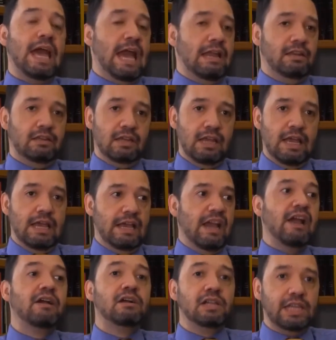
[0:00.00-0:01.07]
And
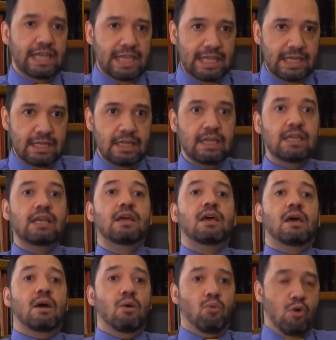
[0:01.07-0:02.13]
clean,
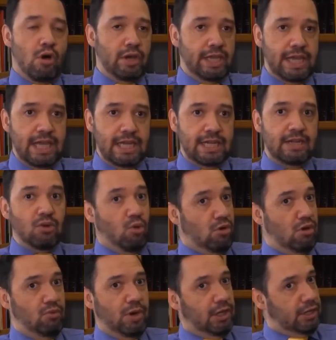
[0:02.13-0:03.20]
well-heated
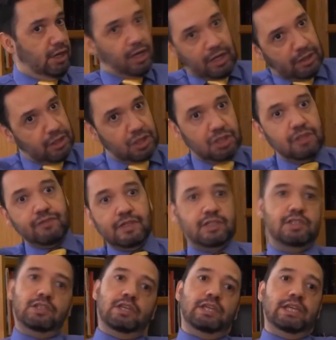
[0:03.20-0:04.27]
or well-air-conditioned
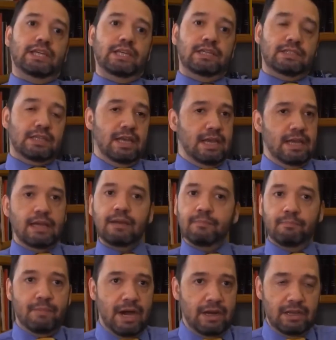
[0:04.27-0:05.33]
facilities.
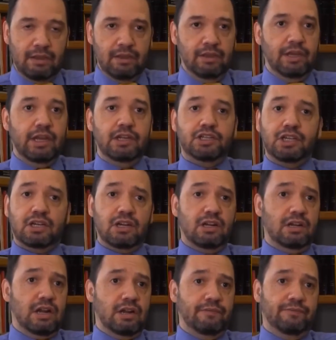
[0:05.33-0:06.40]
You got to check
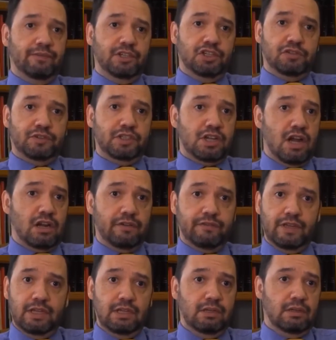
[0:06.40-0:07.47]
our, our digital
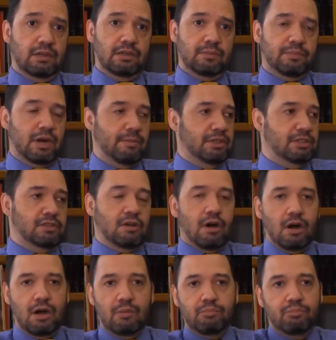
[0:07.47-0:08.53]
photography. It's
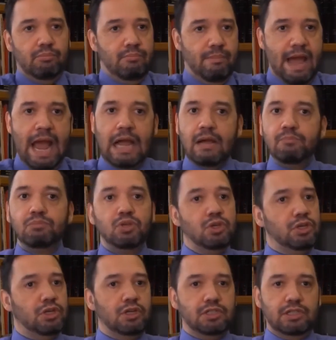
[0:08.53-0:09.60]
all Mac
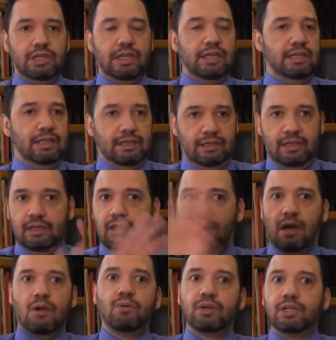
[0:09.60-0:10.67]
computers and the, the
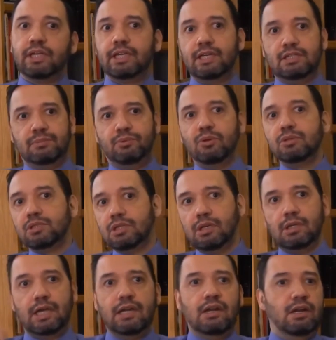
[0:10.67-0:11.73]
artwork the kids are
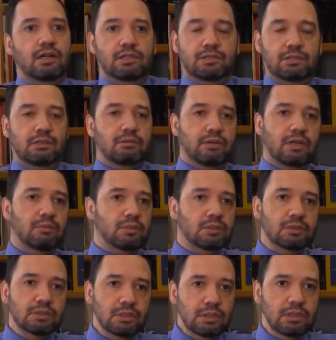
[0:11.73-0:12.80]
posting online are just
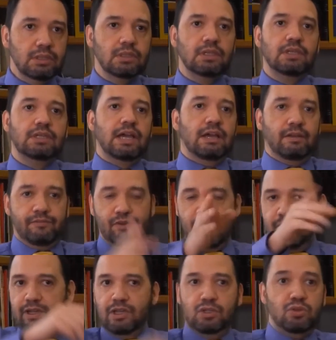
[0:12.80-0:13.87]
incredible. Right. Yeah, if
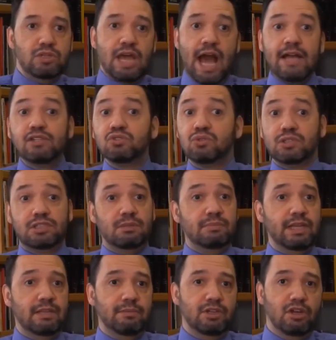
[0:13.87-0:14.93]
you're going to go to the high school
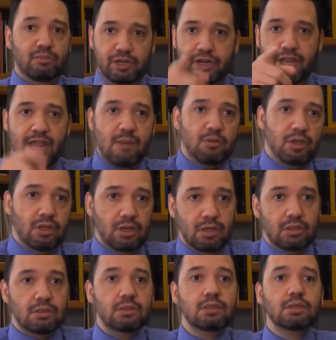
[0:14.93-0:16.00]
someday, let me know, bring your camera
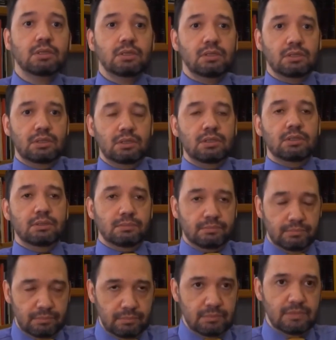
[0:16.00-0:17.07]
along. Awesome.
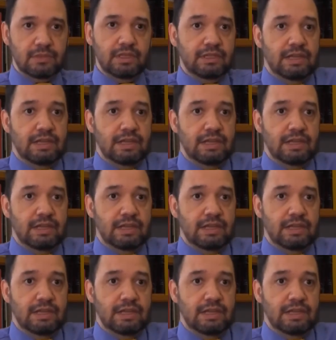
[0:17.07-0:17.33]
That'd be great.